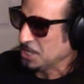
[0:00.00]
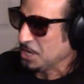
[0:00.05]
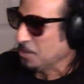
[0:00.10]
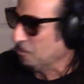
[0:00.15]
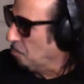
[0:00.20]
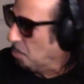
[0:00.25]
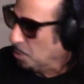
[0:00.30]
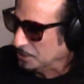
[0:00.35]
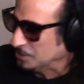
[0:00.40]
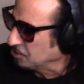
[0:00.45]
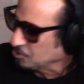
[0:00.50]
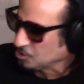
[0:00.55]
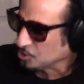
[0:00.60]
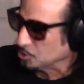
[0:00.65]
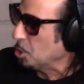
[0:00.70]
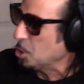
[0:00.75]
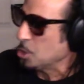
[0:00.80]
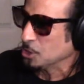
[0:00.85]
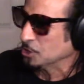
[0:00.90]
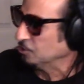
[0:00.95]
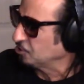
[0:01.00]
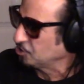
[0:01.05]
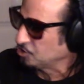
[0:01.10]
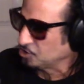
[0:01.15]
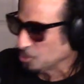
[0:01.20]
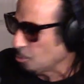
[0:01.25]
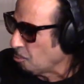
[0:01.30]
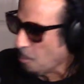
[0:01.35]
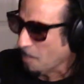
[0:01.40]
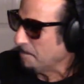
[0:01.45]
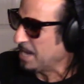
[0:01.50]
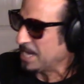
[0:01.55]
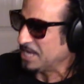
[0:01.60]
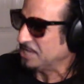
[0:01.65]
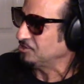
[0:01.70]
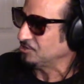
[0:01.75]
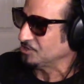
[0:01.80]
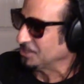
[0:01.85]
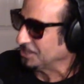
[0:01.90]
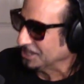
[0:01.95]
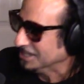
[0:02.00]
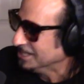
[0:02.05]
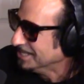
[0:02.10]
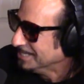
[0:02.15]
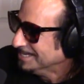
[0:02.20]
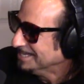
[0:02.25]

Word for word: that one song is so amazing,